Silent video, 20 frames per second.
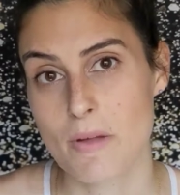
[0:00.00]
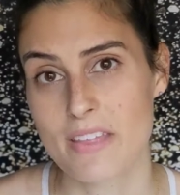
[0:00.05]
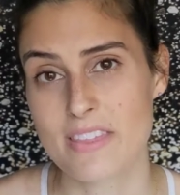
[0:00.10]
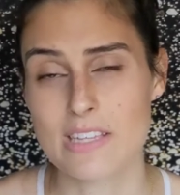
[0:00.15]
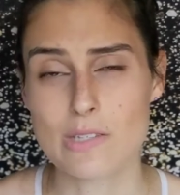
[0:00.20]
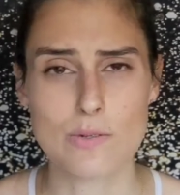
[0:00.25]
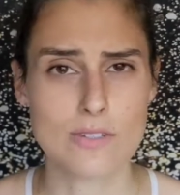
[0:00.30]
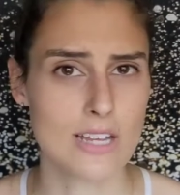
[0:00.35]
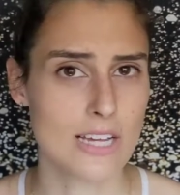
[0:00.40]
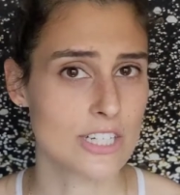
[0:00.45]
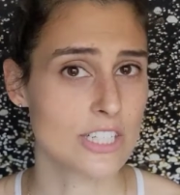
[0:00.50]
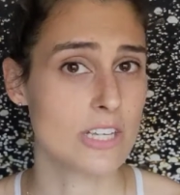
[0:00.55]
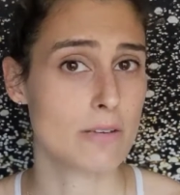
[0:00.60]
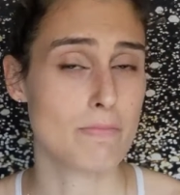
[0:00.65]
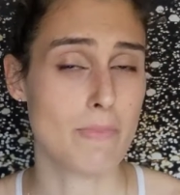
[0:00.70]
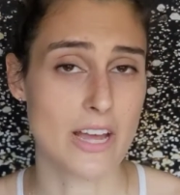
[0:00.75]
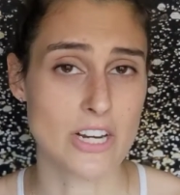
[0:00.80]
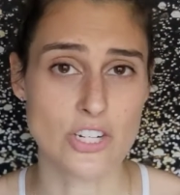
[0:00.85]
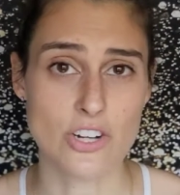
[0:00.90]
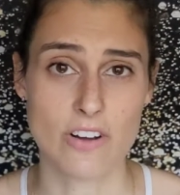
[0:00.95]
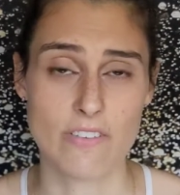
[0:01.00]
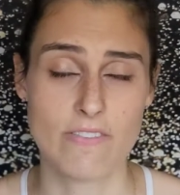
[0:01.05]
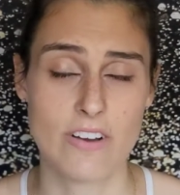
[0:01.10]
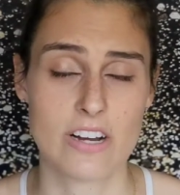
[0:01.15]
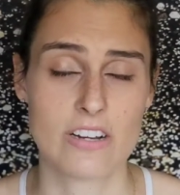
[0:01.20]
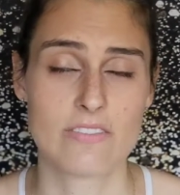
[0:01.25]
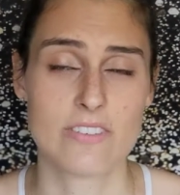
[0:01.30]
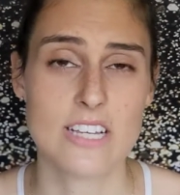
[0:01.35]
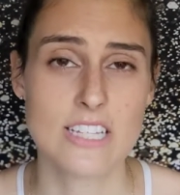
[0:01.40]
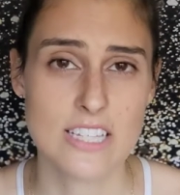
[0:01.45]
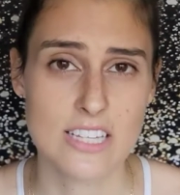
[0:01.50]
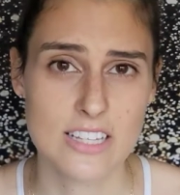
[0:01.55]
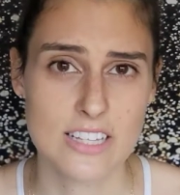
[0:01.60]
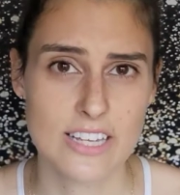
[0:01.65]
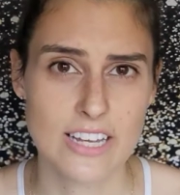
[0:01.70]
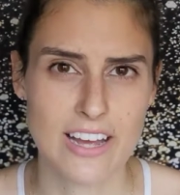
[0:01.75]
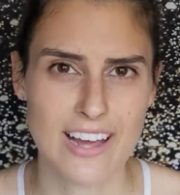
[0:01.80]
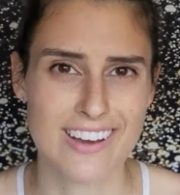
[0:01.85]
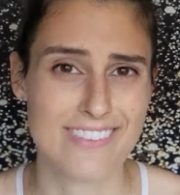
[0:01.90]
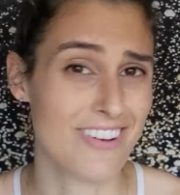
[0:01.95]
And this was actually measured very
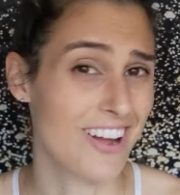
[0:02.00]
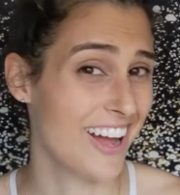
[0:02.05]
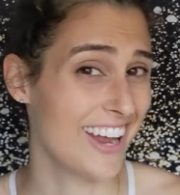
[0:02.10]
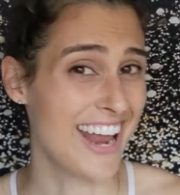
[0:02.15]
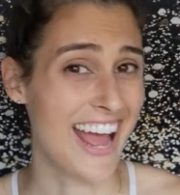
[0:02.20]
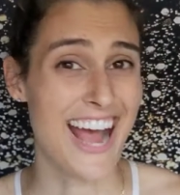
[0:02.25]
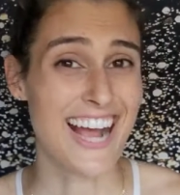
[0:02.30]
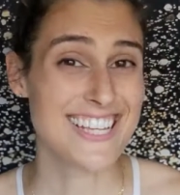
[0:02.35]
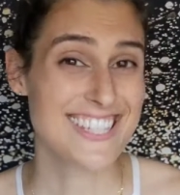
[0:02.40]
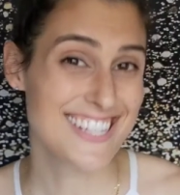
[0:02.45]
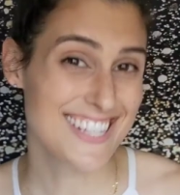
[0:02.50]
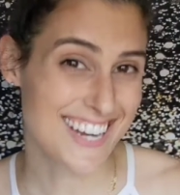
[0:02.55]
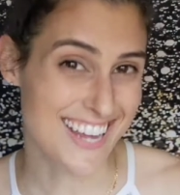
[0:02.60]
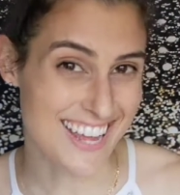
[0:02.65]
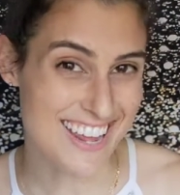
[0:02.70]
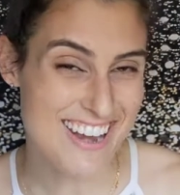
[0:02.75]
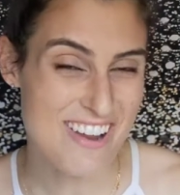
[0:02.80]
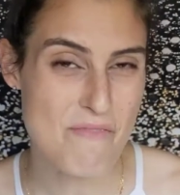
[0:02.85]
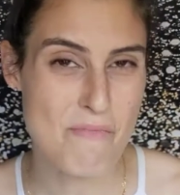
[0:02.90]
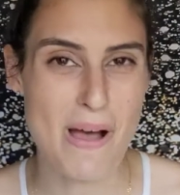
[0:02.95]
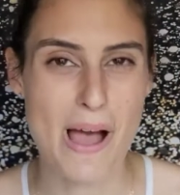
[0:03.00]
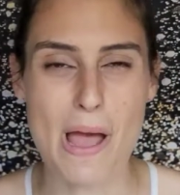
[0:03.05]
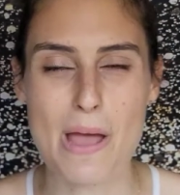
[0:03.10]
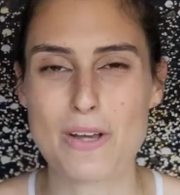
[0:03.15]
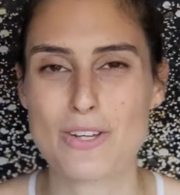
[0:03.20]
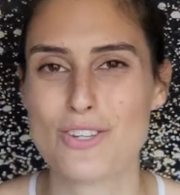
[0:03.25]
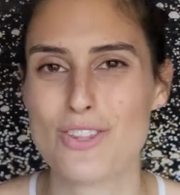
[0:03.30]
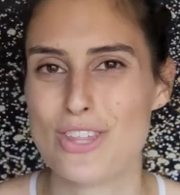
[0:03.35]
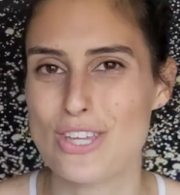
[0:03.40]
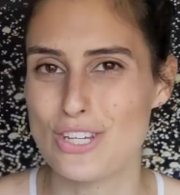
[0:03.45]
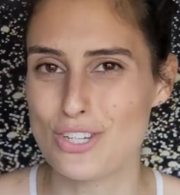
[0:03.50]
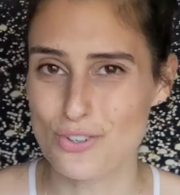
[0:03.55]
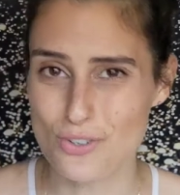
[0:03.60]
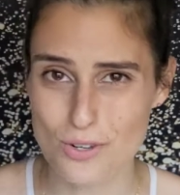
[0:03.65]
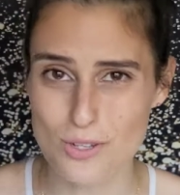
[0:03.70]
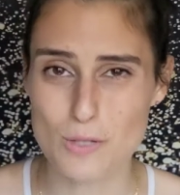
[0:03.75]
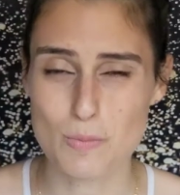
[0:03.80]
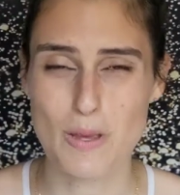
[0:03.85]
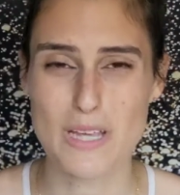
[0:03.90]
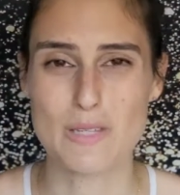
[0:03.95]
recently, kind of on accident, by the
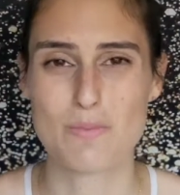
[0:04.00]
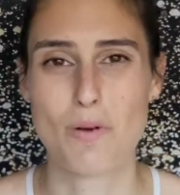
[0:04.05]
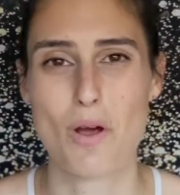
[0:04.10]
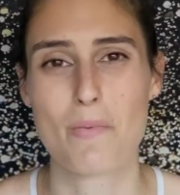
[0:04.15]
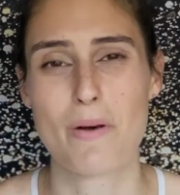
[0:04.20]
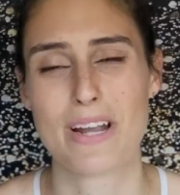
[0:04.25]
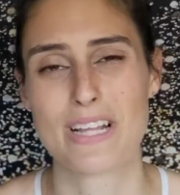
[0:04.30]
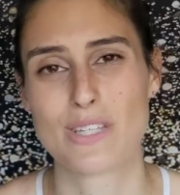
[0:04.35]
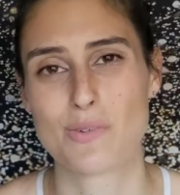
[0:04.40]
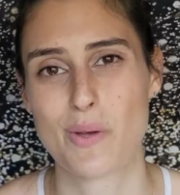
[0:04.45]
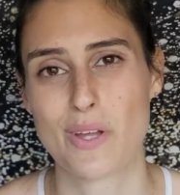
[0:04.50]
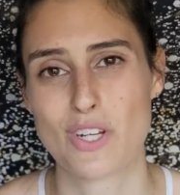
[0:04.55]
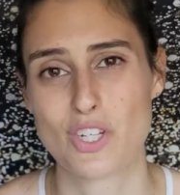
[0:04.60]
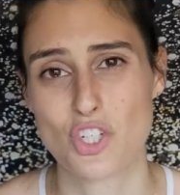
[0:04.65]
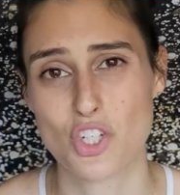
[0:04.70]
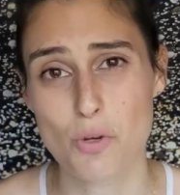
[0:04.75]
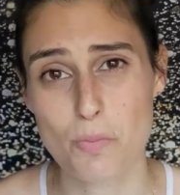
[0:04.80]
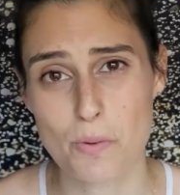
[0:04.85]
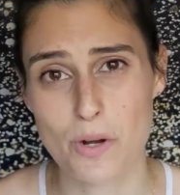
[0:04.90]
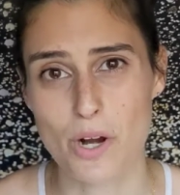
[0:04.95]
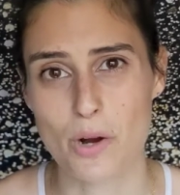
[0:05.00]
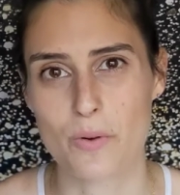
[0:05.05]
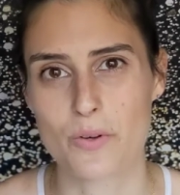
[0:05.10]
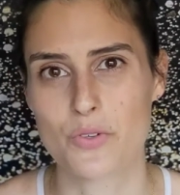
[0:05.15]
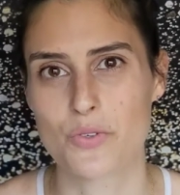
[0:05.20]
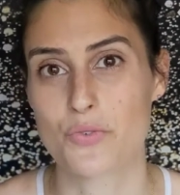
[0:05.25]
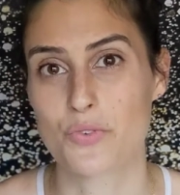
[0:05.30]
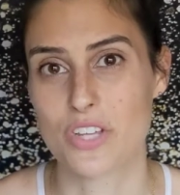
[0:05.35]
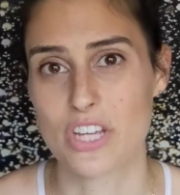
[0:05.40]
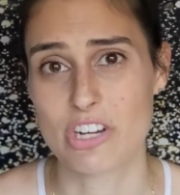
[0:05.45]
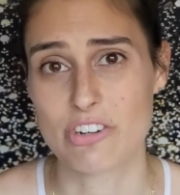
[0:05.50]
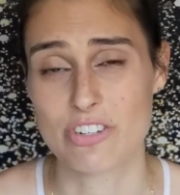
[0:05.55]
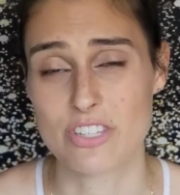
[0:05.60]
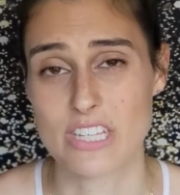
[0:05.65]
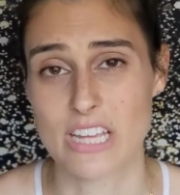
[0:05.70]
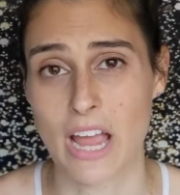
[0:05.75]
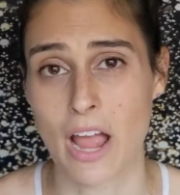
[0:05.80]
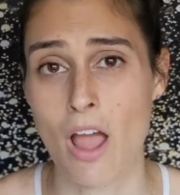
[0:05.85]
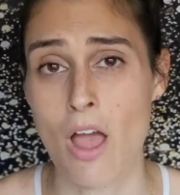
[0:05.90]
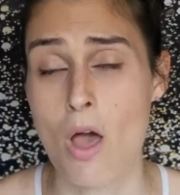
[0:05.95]
Juno space probe on its way to Jupiter, which was really
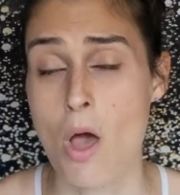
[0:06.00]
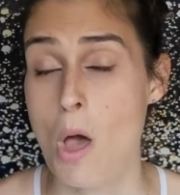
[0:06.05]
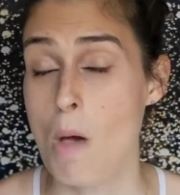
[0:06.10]
interesting.